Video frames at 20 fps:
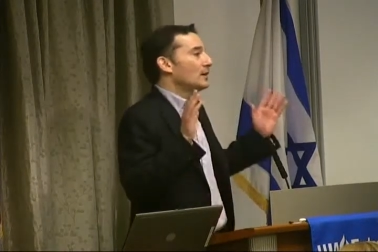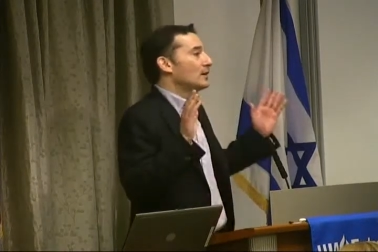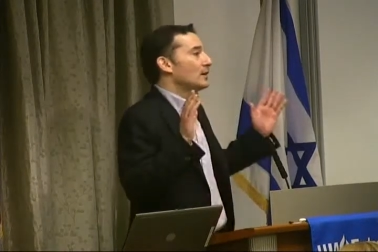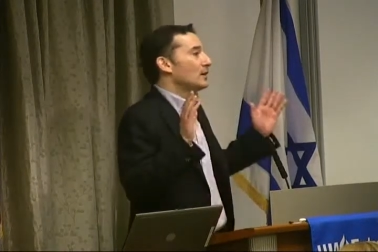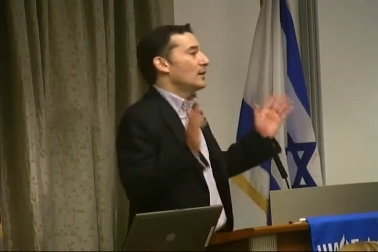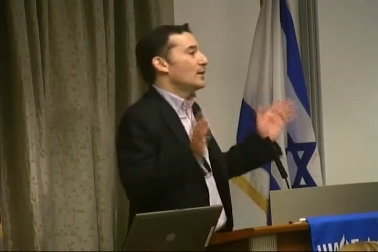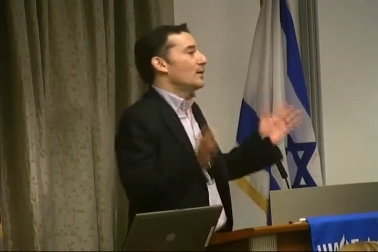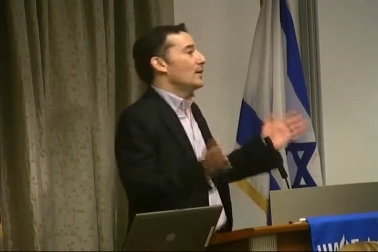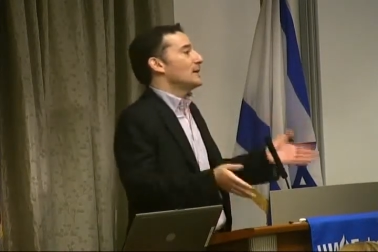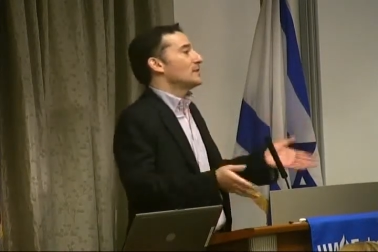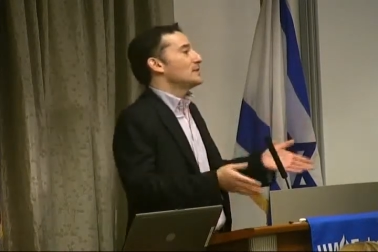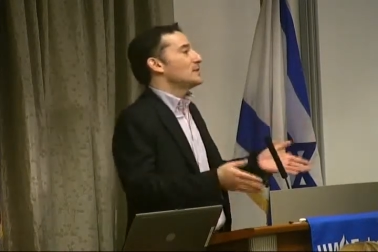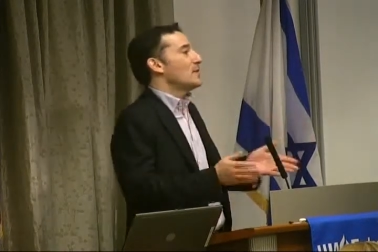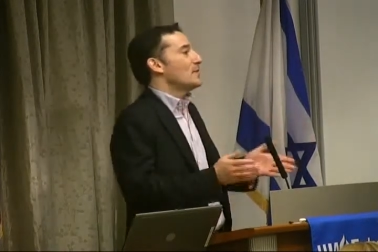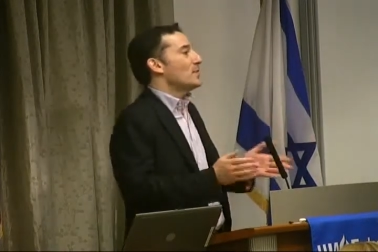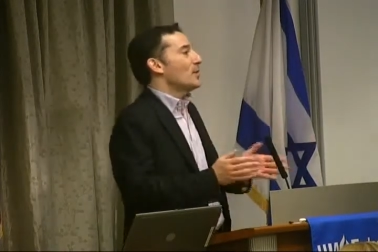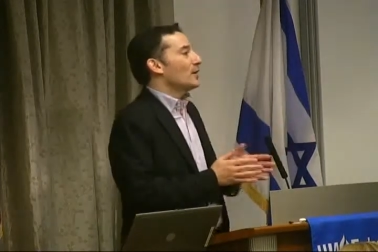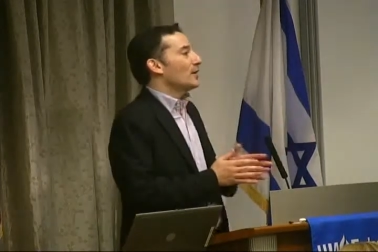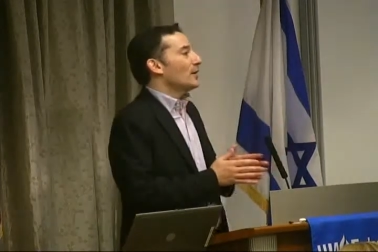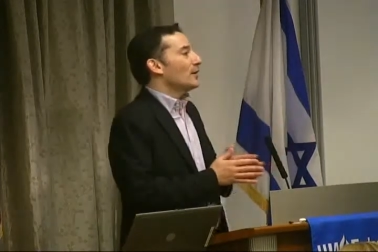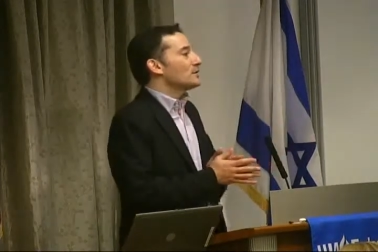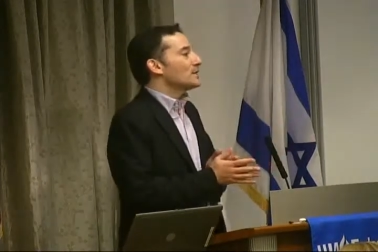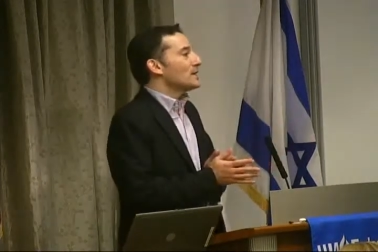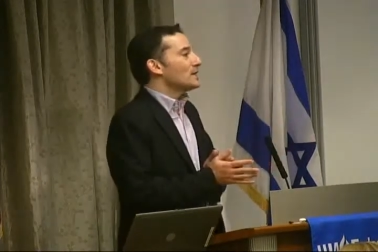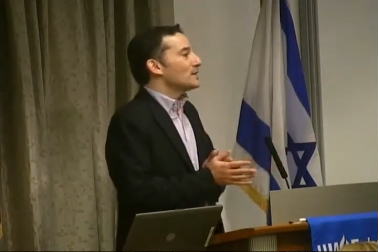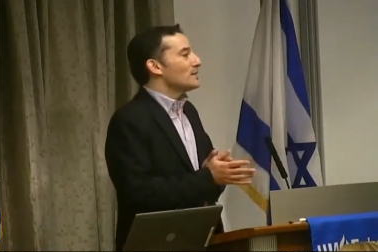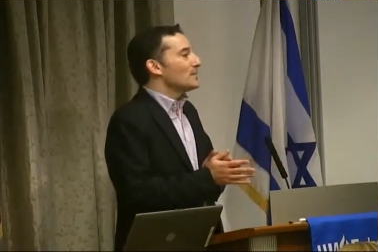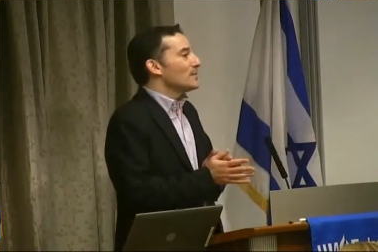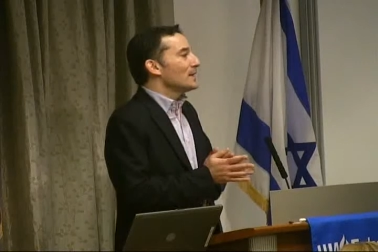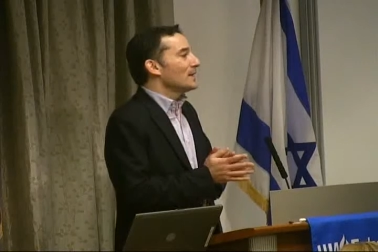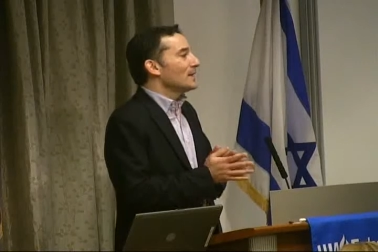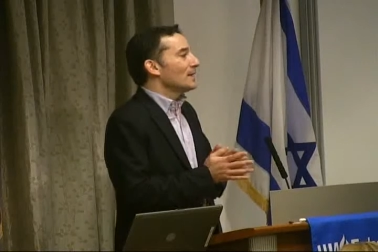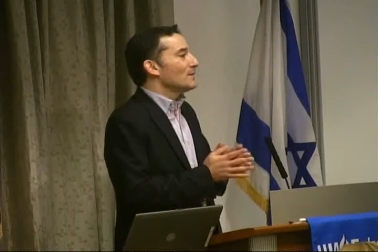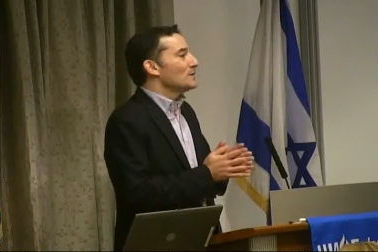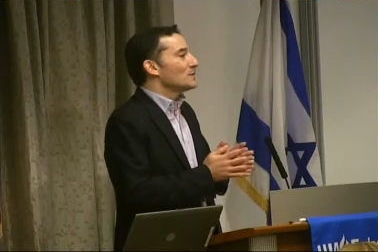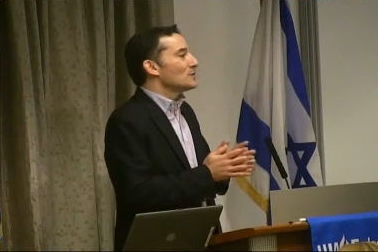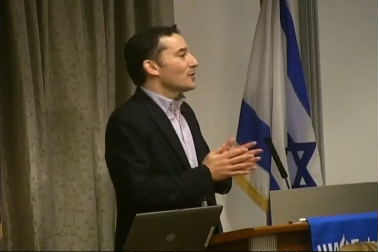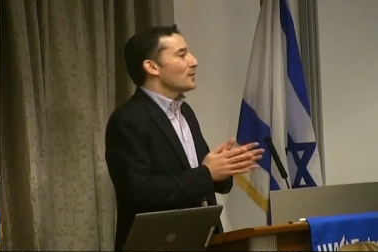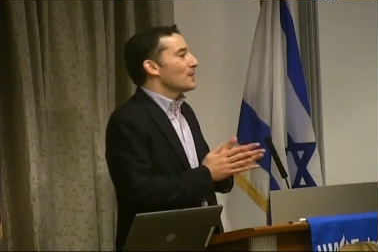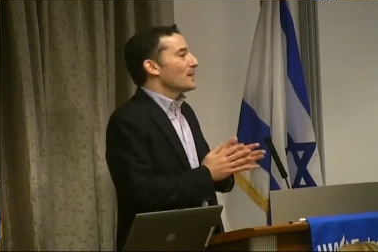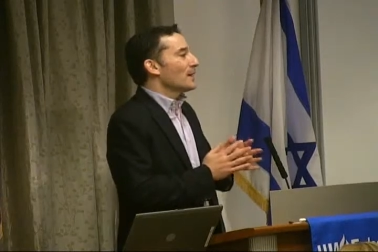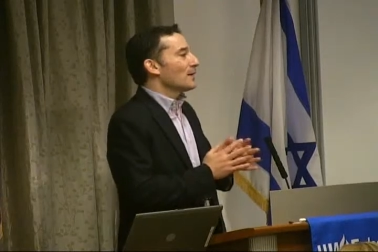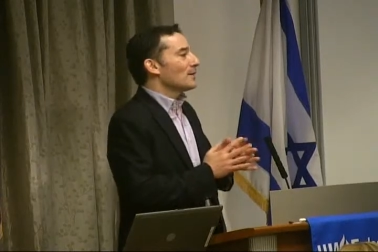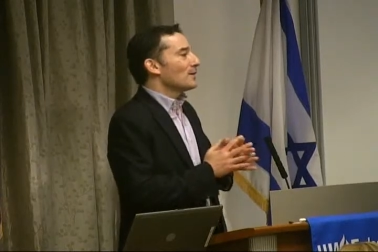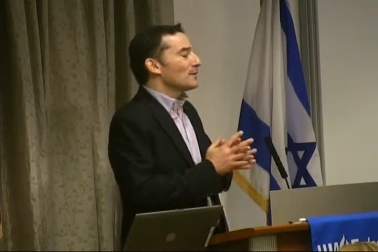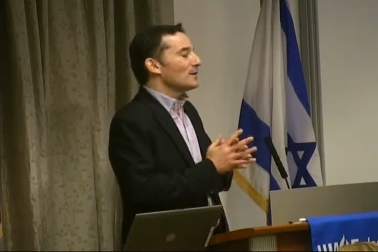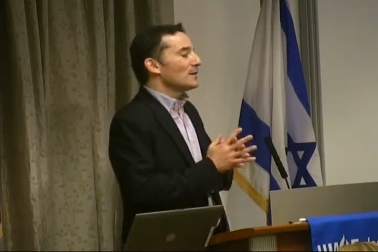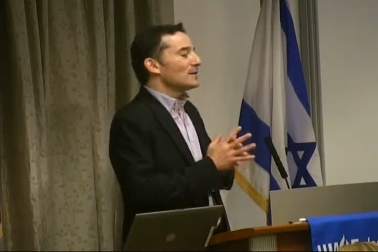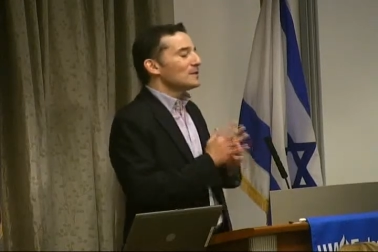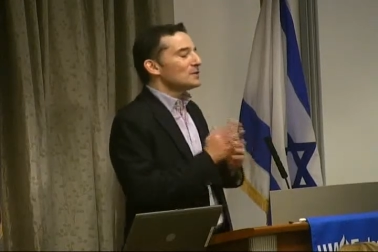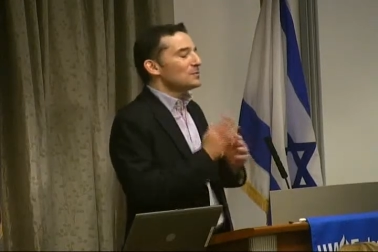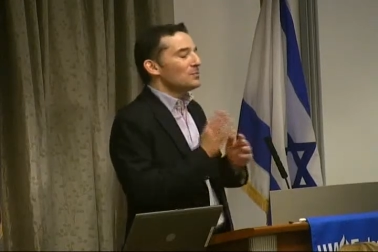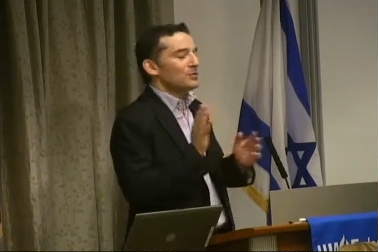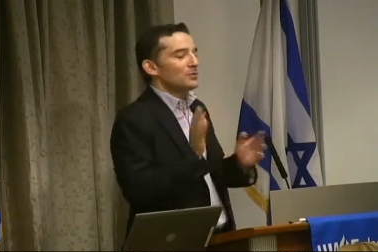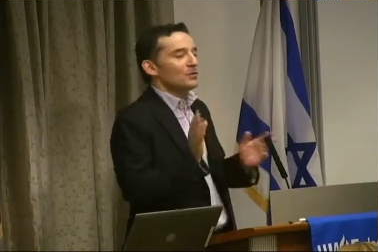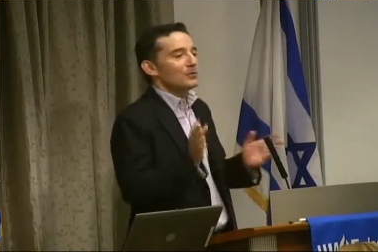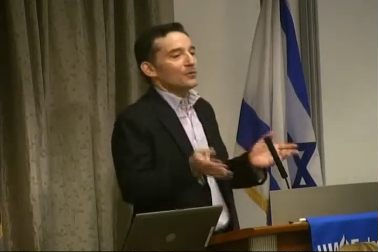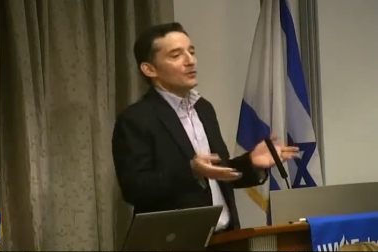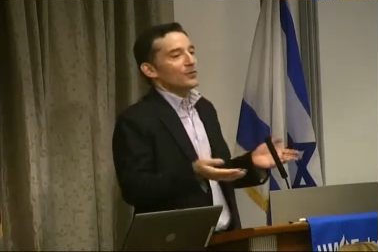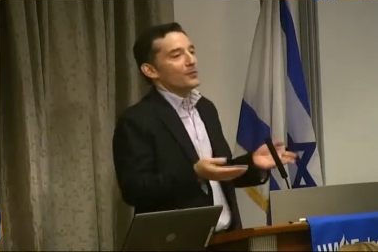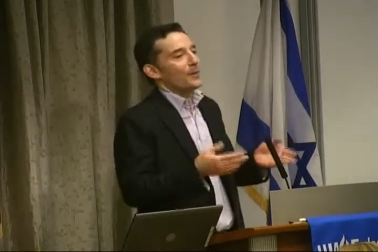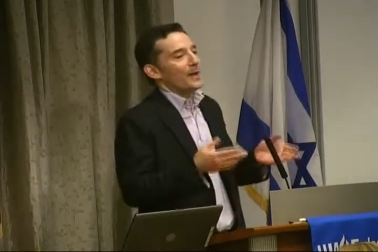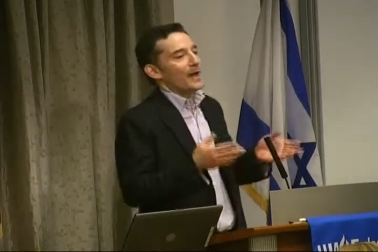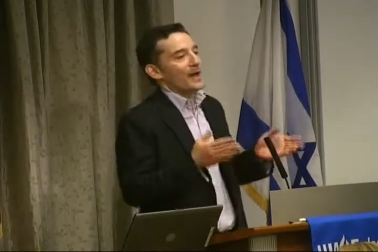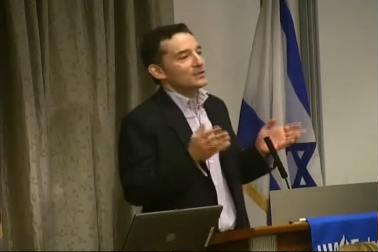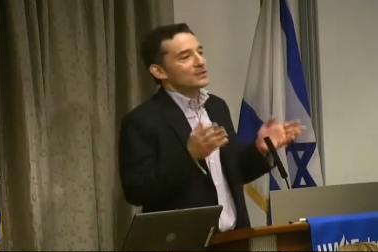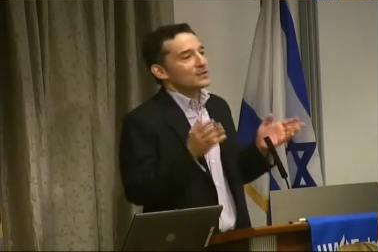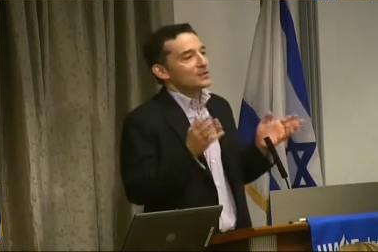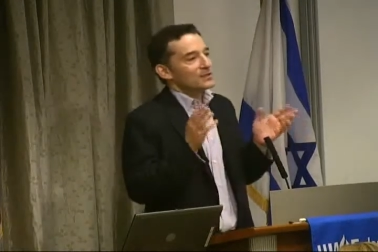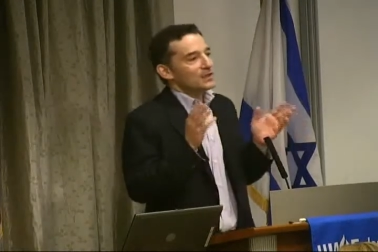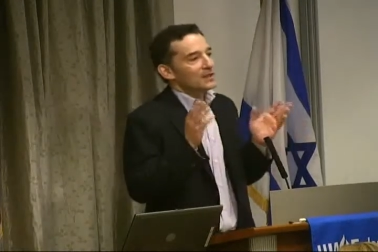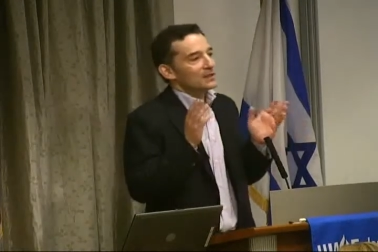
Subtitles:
you know, as Nabokov says at the beginning of his autobiography in this beautiful passage,